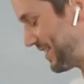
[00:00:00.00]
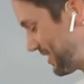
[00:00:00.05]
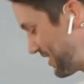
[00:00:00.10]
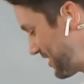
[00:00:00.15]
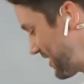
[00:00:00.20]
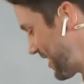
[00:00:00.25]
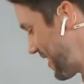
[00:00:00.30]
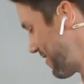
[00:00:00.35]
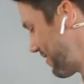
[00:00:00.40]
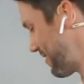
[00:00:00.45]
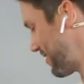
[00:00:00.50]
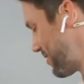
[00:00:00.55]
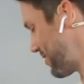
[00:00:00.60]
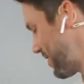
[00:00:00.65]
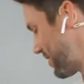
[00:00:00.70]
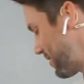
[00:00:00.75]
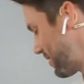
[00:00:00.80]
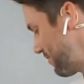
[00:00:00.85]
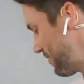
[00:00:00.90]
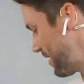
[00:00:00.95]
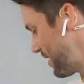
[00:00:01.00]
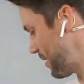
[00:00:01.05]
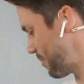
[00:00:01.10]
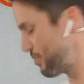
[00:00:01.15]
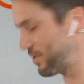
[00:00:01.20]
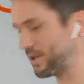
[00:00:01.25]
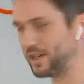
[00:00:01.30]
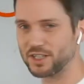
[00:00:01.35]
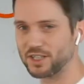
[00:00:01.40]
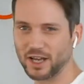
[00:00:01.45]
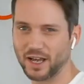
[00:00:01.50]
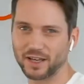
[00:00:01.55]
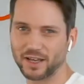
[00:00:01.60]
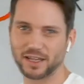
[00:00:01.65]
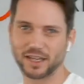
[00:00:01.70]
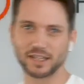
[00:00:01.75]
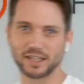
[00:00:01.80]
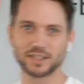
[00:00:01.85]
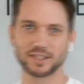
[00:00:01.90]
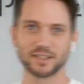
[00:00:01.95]
sharing, guys. I really appreciate
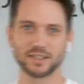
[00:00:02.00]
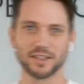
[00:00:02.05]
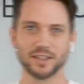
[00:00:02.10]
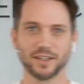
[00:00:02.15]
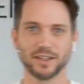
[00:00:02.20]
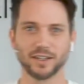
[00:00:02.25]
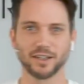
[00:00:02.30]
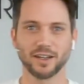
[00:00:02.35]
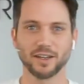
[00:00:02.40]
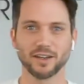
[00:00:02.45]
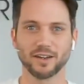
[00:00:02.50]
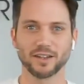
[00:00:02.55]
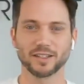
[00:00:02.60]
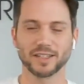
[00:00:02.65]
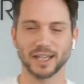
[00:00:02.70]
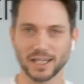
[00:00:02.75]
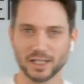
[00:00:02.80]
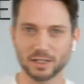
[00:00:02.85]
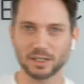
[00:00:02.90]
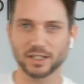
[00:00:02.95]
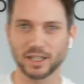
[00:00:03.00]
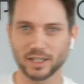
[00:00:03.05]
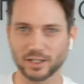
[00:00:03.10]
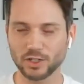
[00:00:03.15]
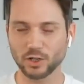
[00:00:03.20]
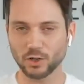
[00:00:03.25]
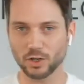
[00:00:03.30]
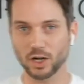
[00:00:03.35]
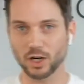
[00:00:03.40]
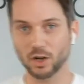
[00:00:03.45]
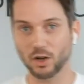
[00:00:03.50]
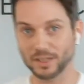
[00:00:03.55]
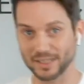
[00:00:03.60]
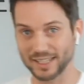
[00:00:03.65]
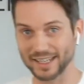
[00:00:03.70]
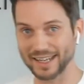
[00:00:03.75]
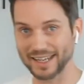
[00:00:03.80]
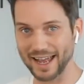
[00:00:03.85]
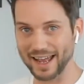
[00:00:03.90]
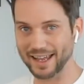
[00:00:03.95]
this. You know, it took a lot
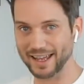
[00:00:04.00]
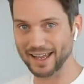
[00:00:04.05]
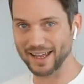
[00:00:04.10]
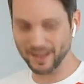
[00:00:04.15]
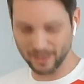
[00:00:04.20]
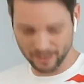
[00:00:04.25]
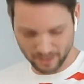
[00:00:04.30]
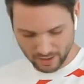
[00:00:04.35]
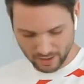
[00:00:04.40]
to get here,